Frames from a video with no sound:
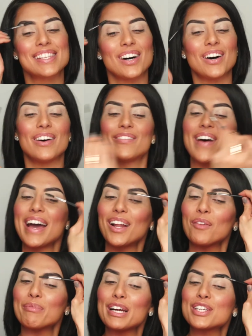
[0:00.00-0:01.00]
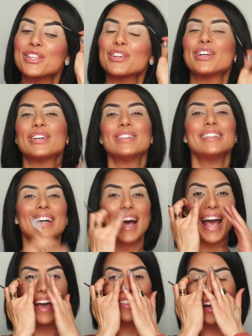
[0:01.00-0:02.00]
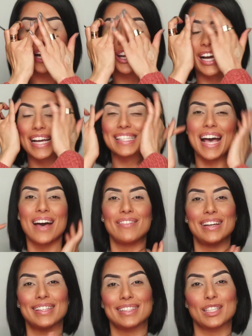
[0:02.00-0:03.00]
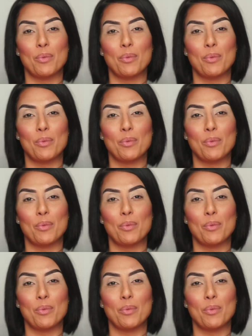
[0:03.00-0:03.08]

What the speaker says: so final brush through, and there you guys have it.